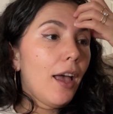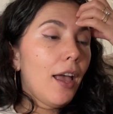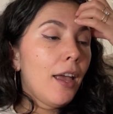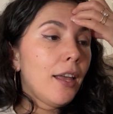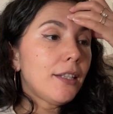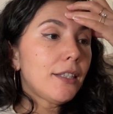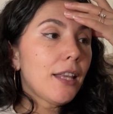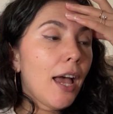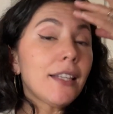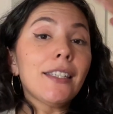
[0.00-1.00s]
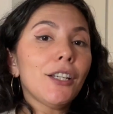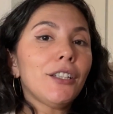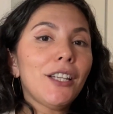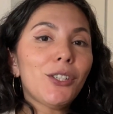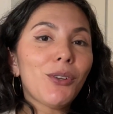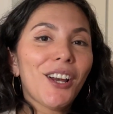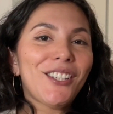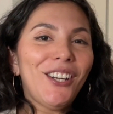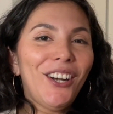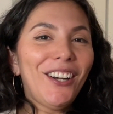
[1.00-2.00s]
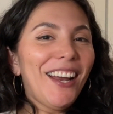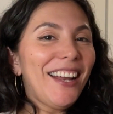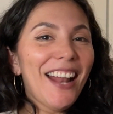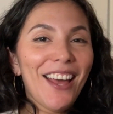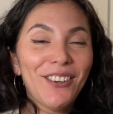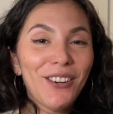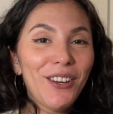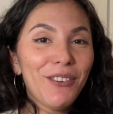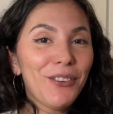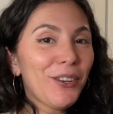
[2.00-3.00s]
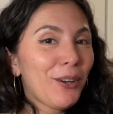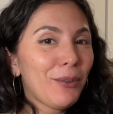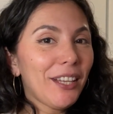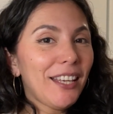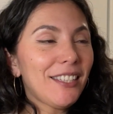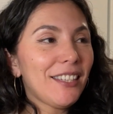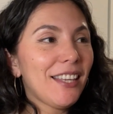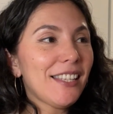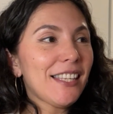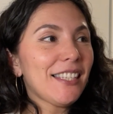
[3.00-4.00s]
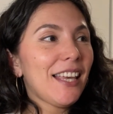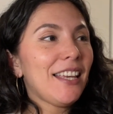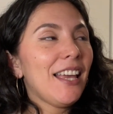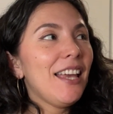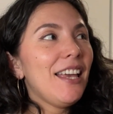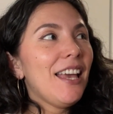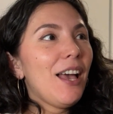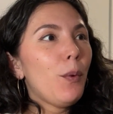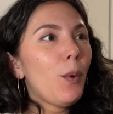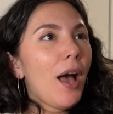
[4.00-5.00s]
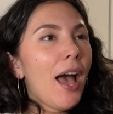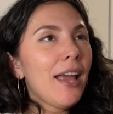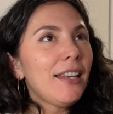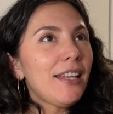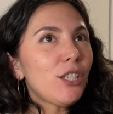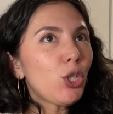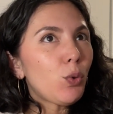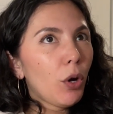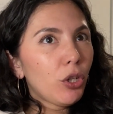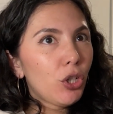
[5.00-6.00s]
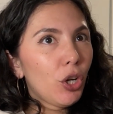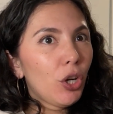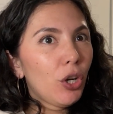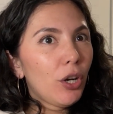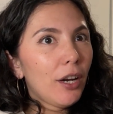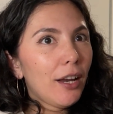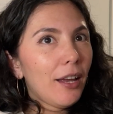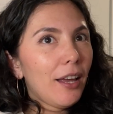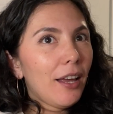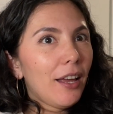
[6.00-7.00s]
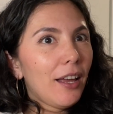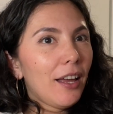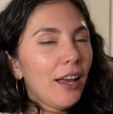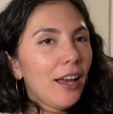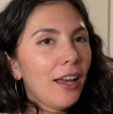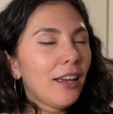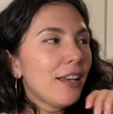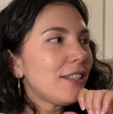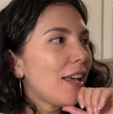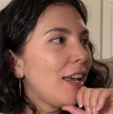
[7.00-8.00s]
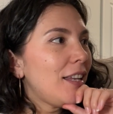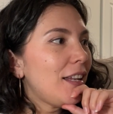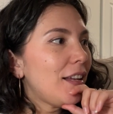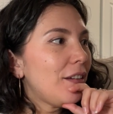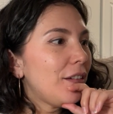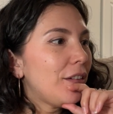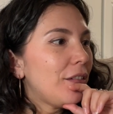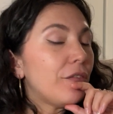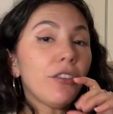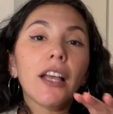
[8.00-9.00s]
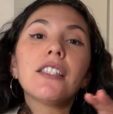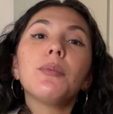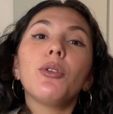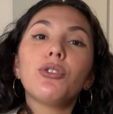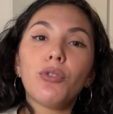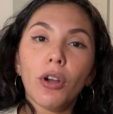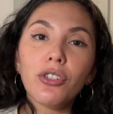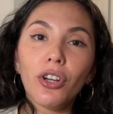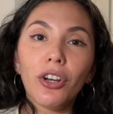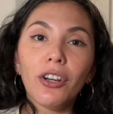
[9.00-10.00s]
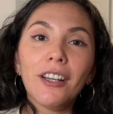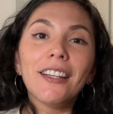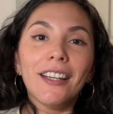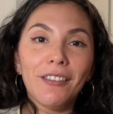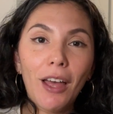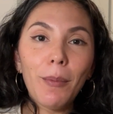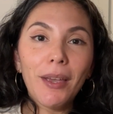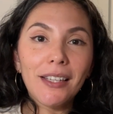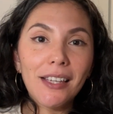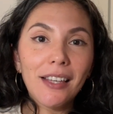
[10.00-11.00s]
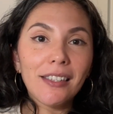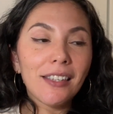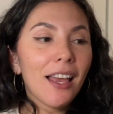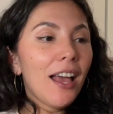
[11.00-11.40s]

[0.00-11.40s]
I still need structure. And I don't know if you can relate to this. It's like I need structure. I guess I need a flexible structure, if that makes sense.